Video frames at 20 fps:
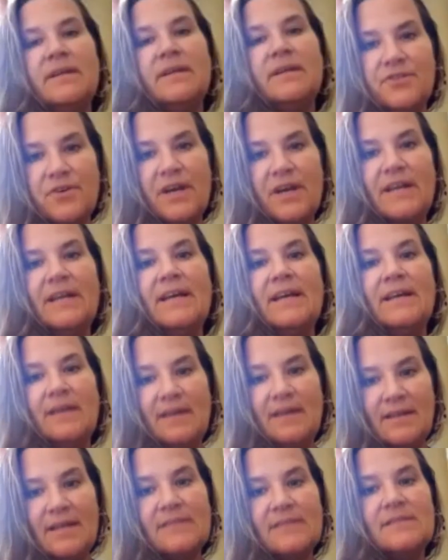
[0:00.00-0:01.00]
training,
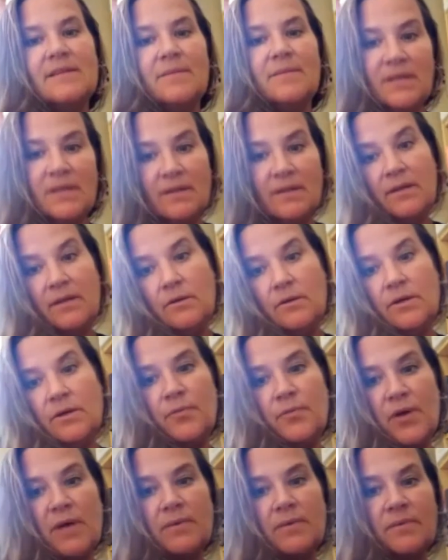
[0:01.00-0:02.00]
and that's something that you
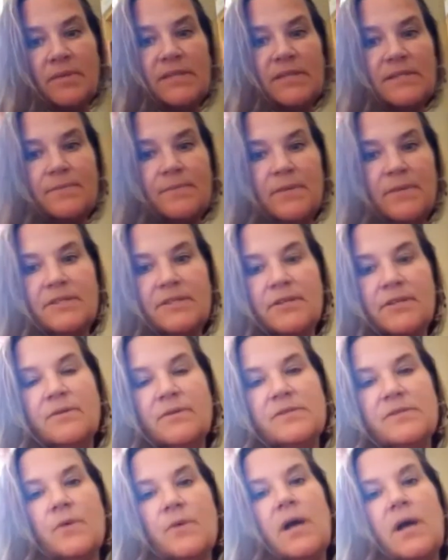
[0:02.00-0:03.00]
could probably speak to
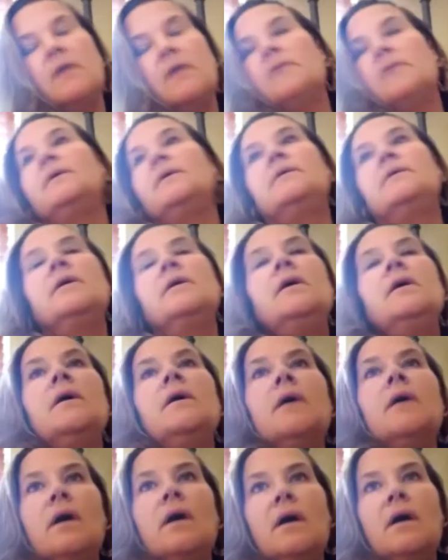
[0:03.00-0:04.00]
as well.
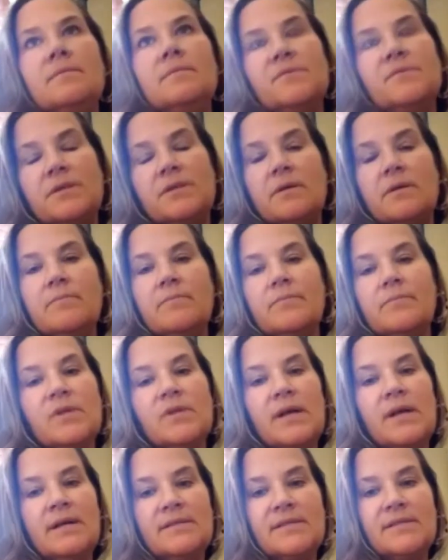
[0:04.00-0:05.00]
And some
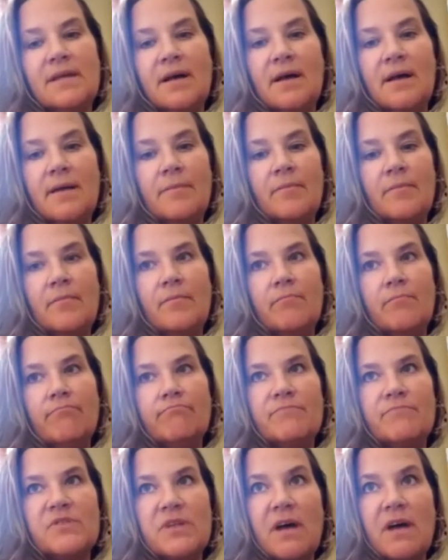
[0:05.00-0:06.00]
clients I'm
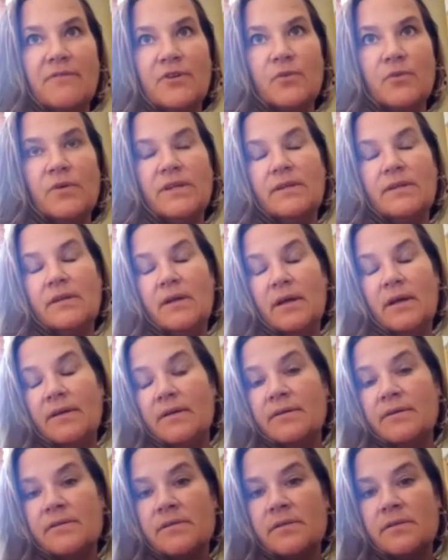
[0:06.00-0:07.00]
softer with than
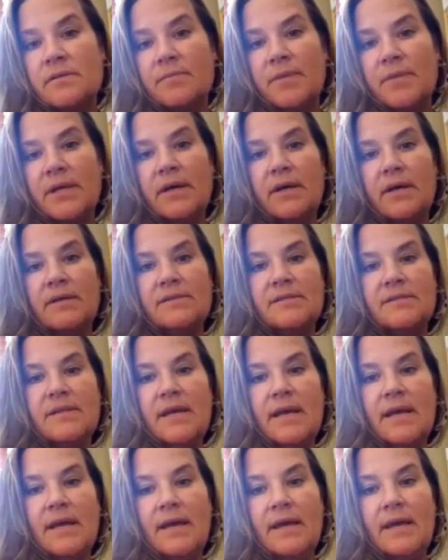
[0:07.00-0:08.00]
others because
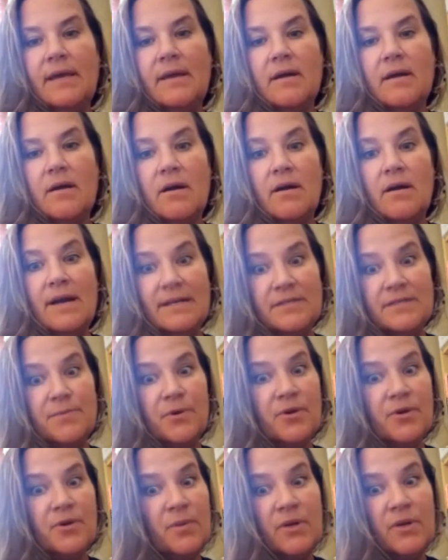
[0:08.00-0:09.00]
they are
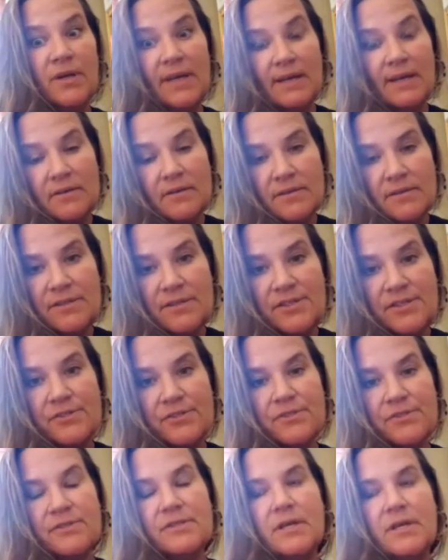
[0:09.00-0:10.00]
expert communicators, such as
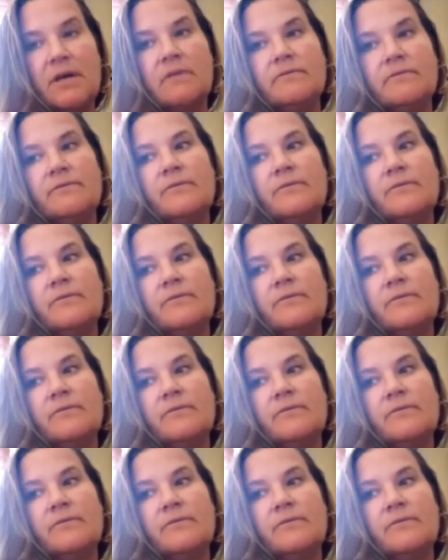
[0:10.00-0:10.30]
yourself.